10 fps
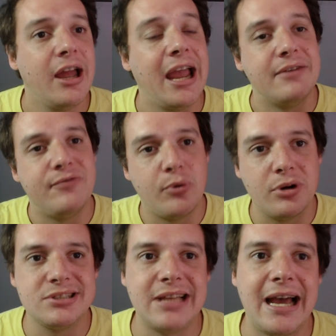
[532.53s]
And for
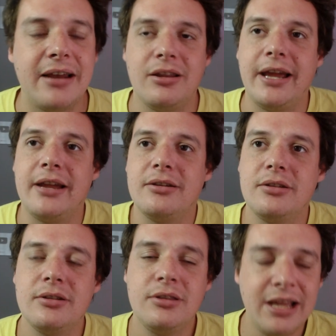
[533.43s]
a stat like
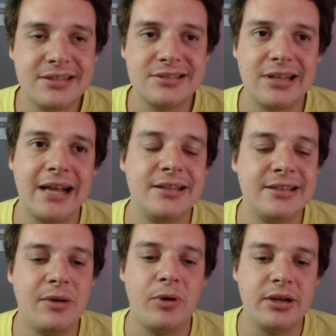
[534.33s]
this, I think
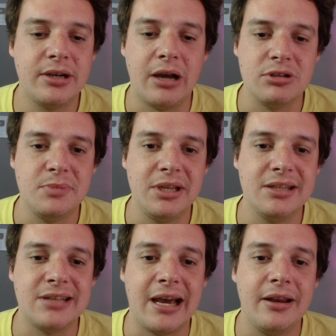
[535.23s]
that what it tells me
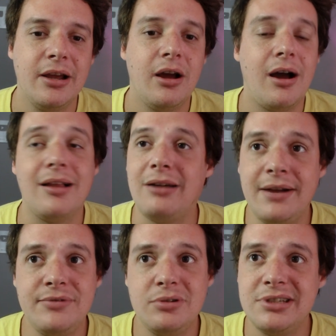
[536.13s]
is that a lot
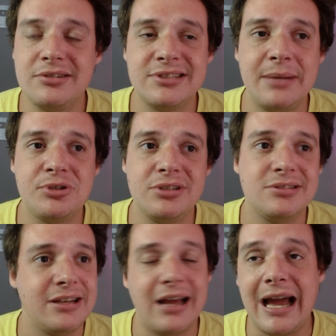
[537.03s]
of those
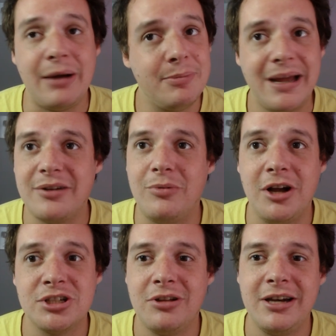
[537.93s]
interceptions, and I went back and
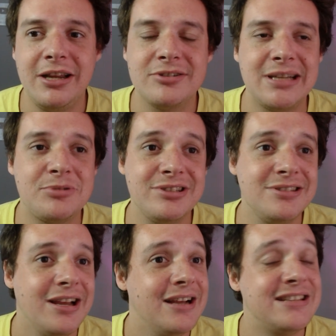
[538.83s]
watched a lot of the interceptions,
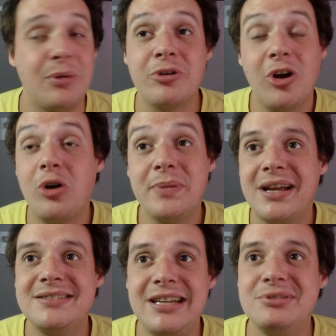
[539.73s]
they weren't all
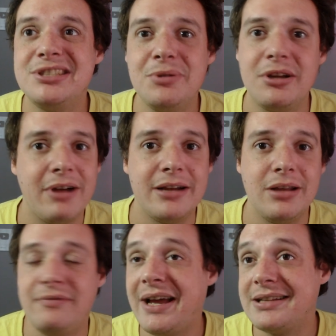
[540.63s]
because he doing great.
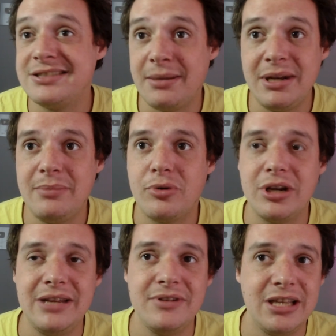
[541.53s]
In fact, some of them were
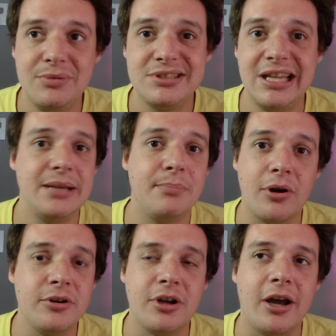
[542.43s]
even he was getting
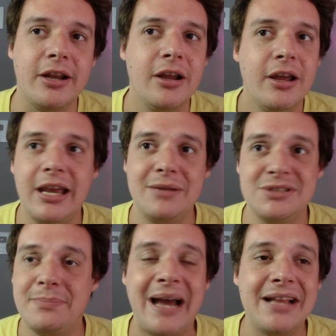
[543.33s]
burned on it, and it was
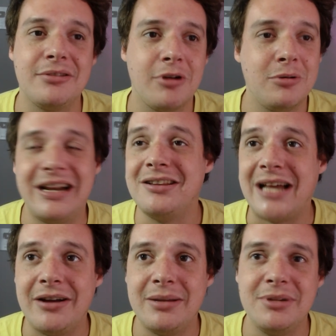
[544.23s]
a bad throw that
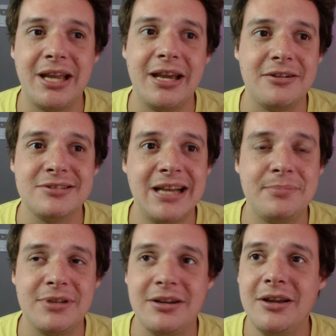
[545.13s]
allowed him to get
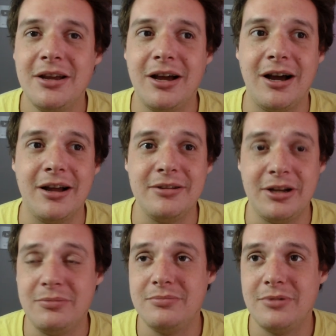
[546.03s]
intercepted, uh, you
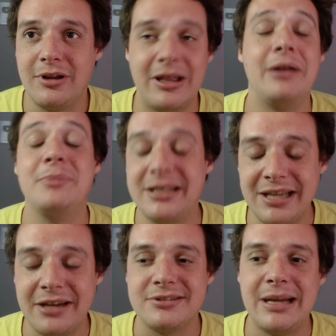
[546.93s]
know, allowed him to get the
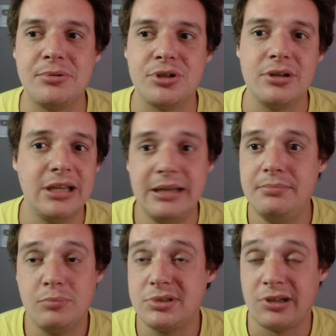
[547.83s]
interception. He
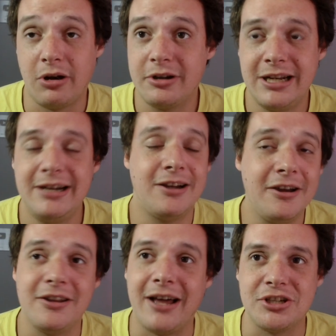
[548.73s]
was targeted a
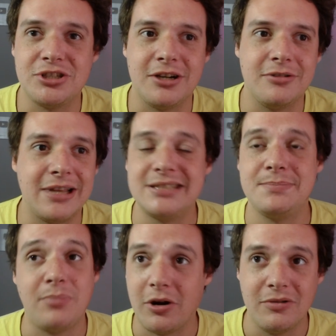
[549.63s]
ton last year. That's
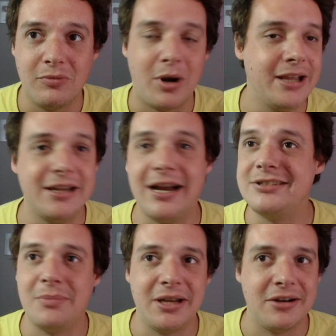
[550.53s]
part of why he got
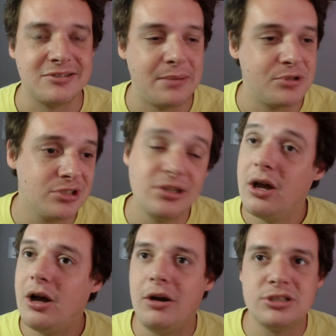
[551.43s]
so many interceptions,
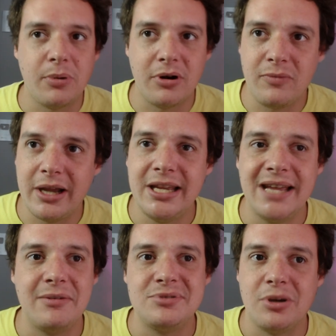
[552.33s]
also part of why he gave
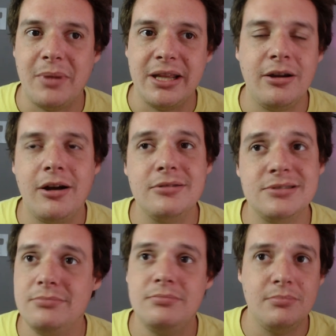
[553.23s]
up so many yards,
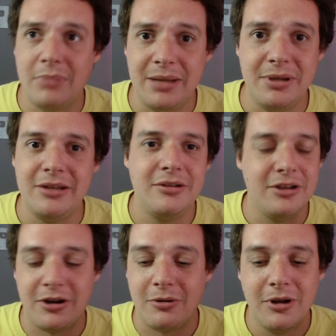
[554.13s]
and maybe,
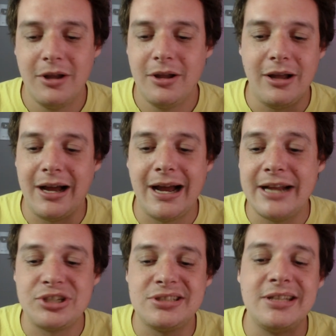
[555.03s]
you know, I
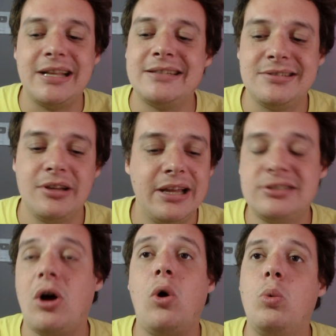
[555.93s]
just think that that's, it's
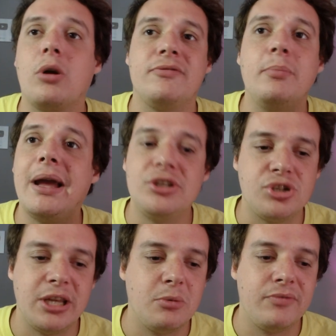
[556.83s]
all worth
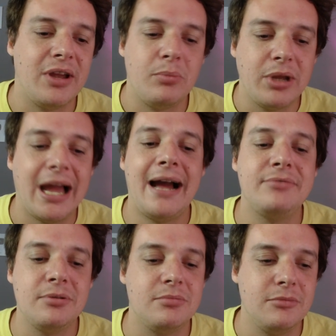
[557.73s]
mentioning with him. We have
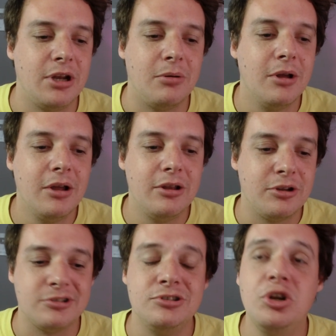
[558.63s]
to, you know,
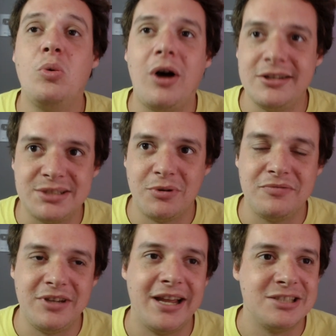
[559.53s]
there's nuance
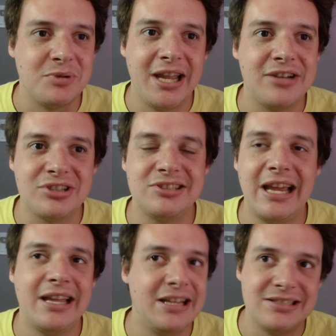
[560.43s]
with Diggs. We can't just
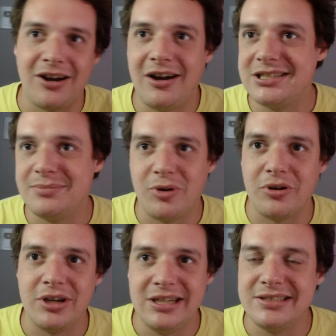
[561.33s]
say he's awesome
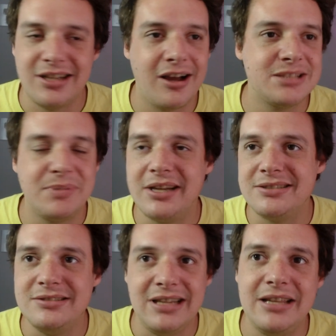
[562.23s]
or he sucks
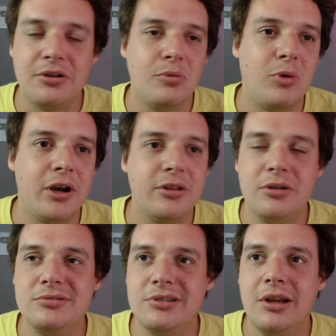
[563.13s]
because neither one of
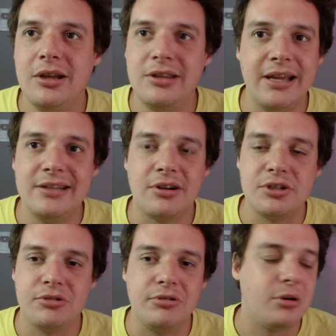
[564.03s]
those things are
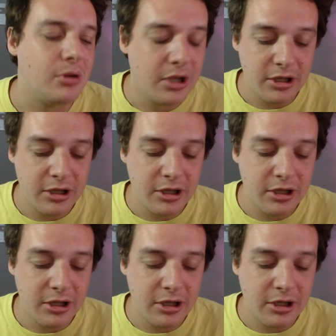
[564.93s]
true.